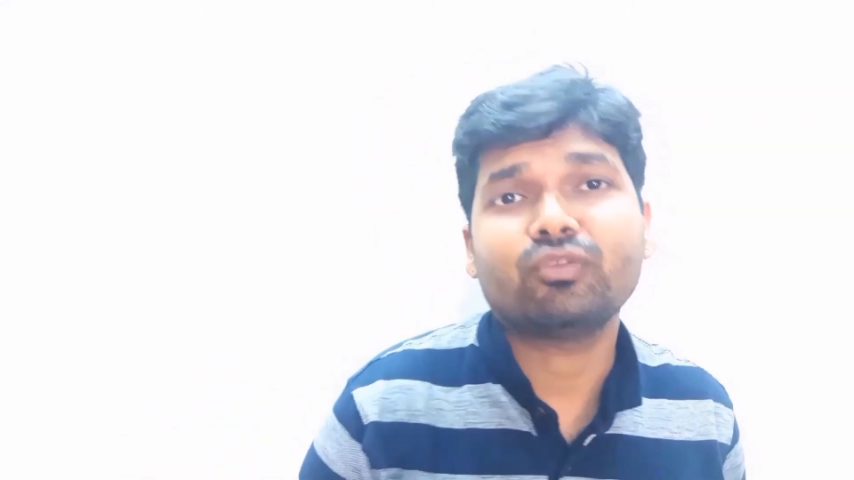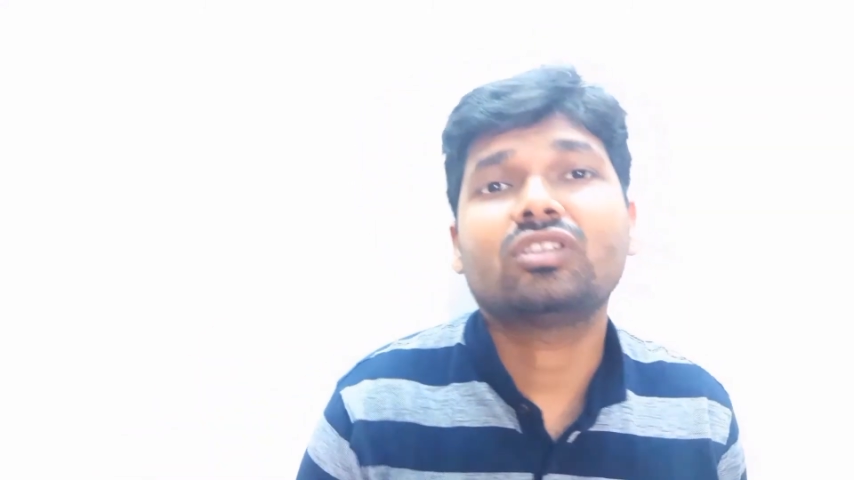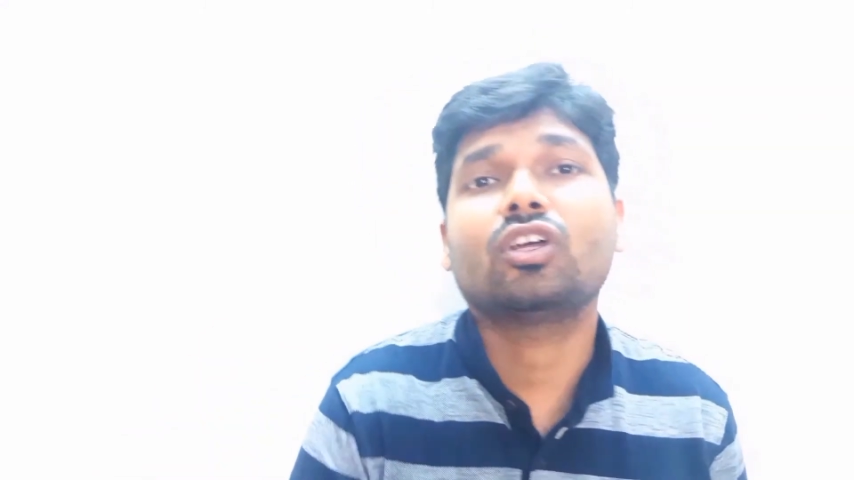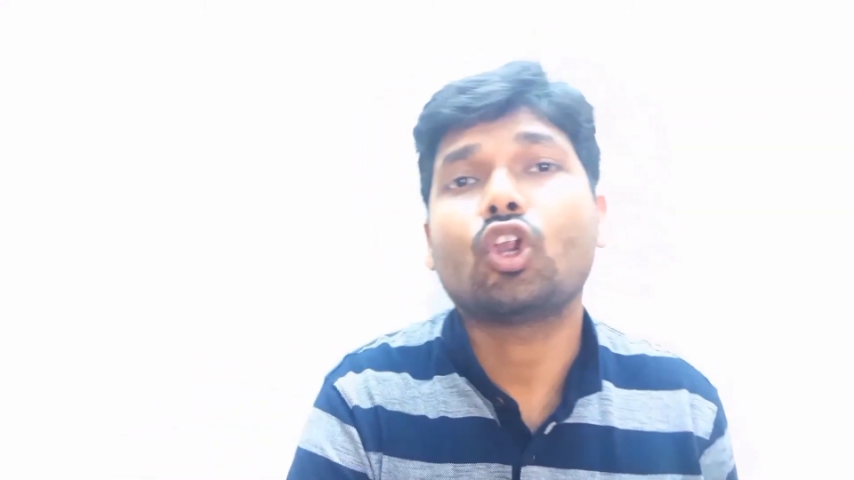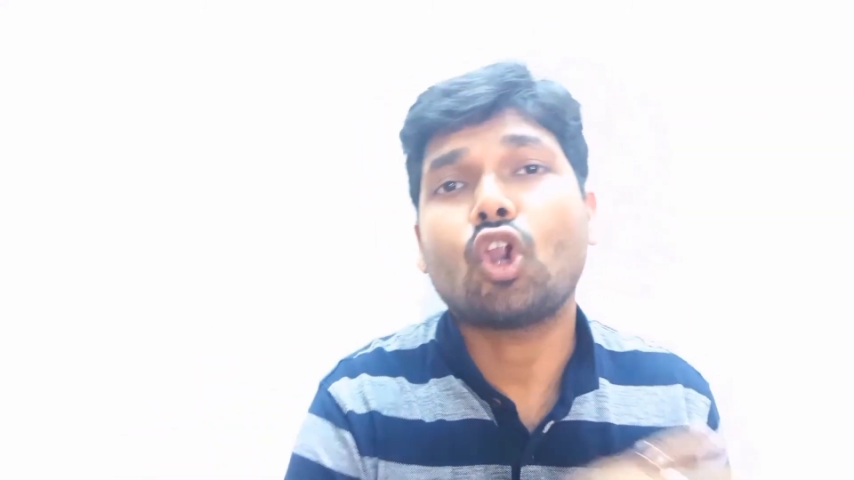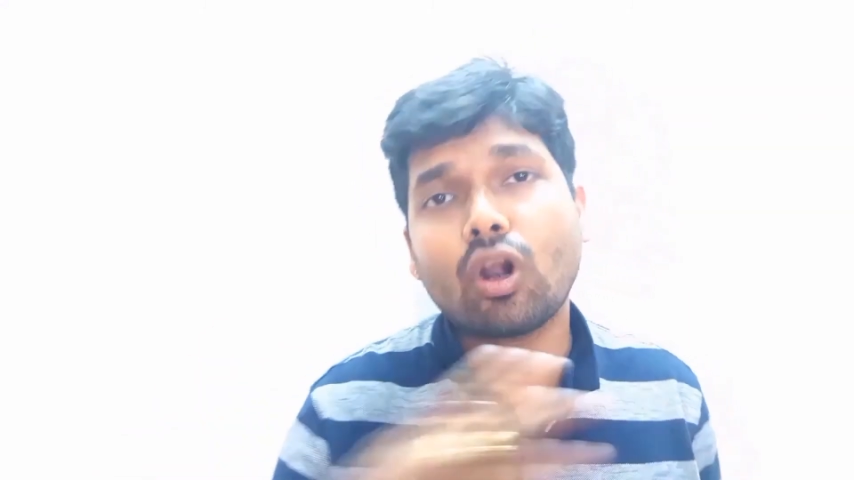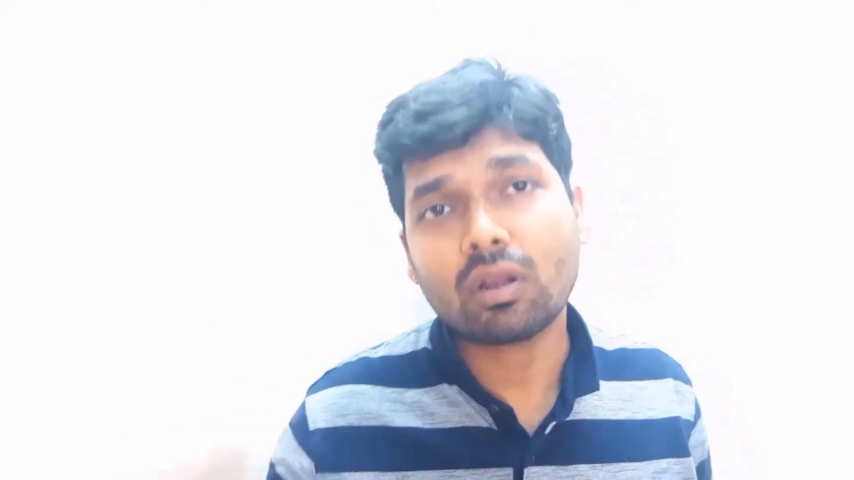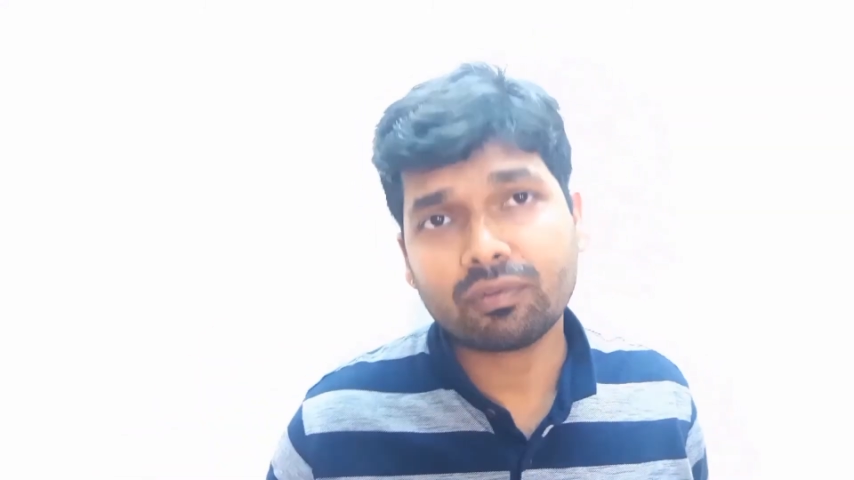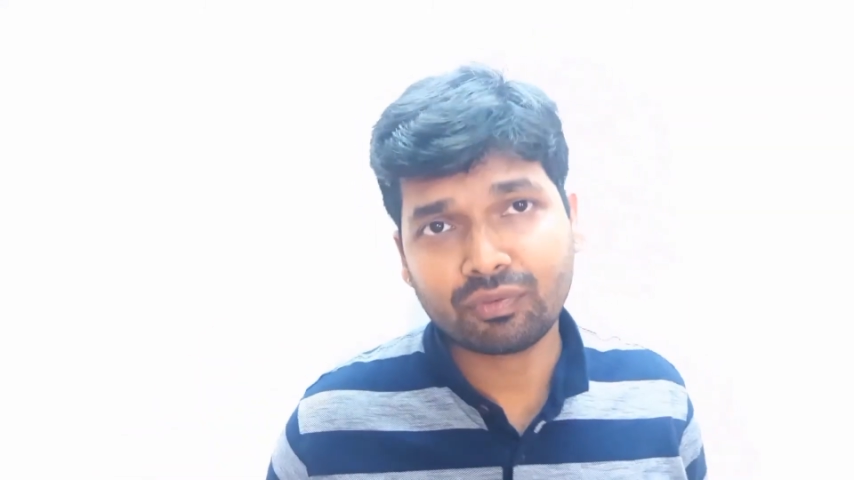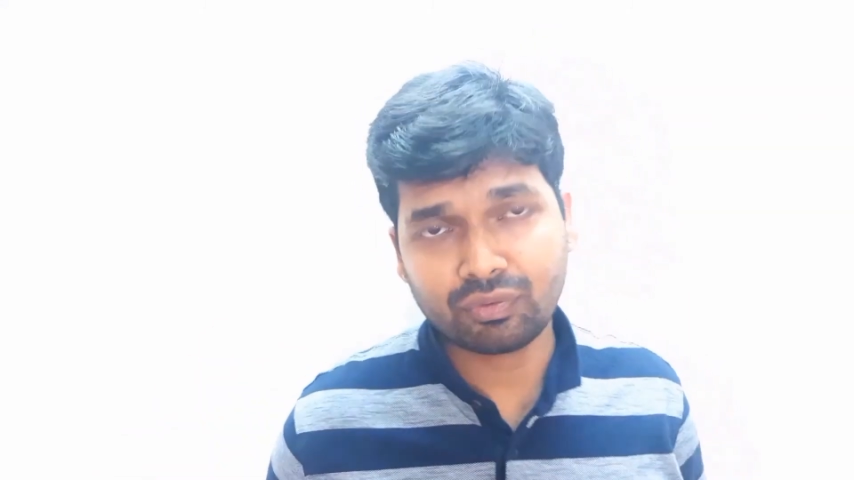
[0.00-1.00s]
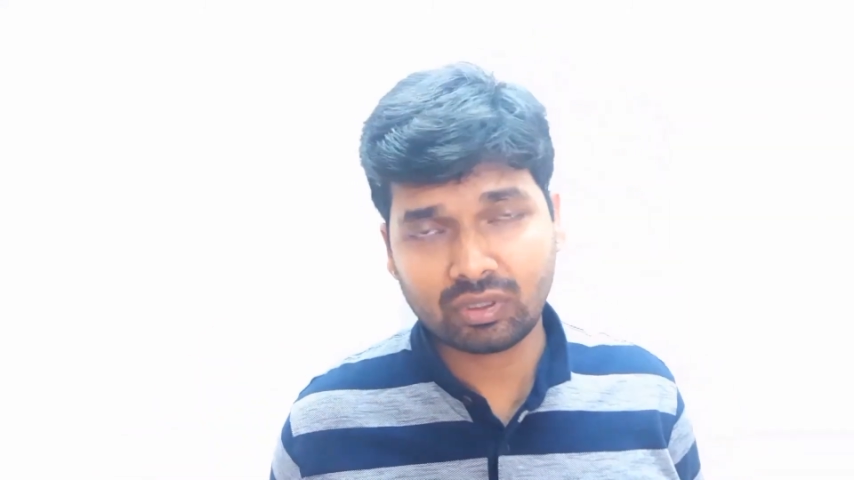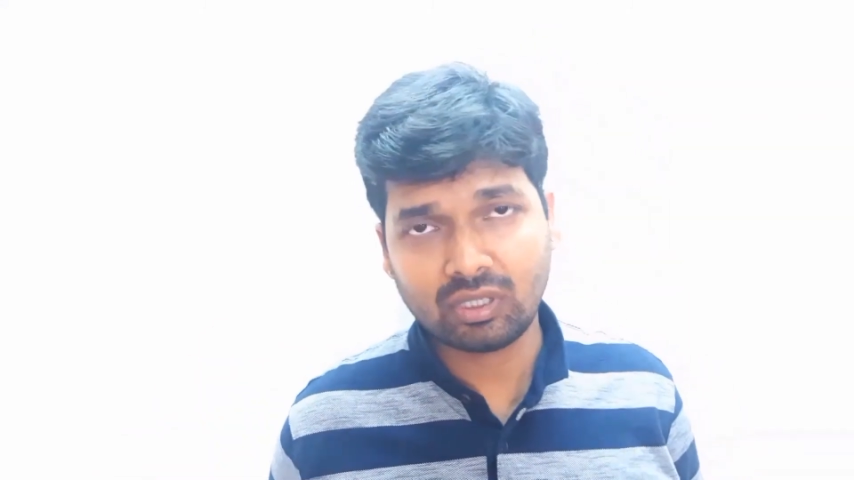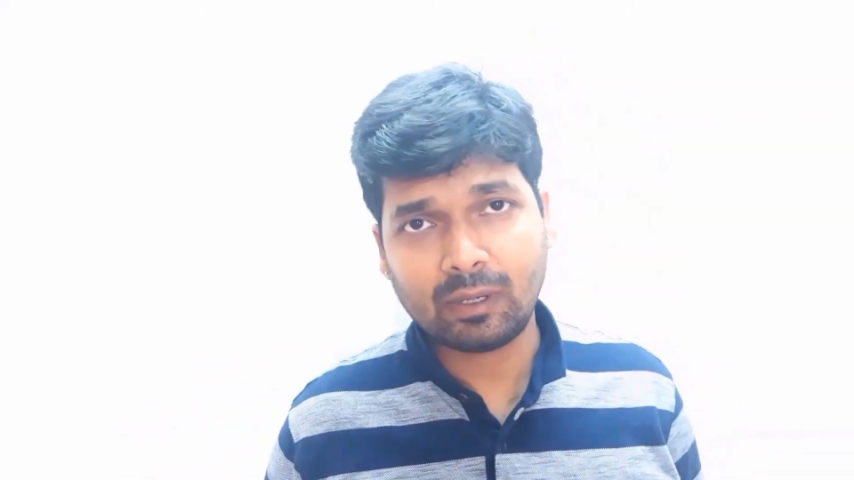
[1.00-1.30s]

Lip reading: with a lot of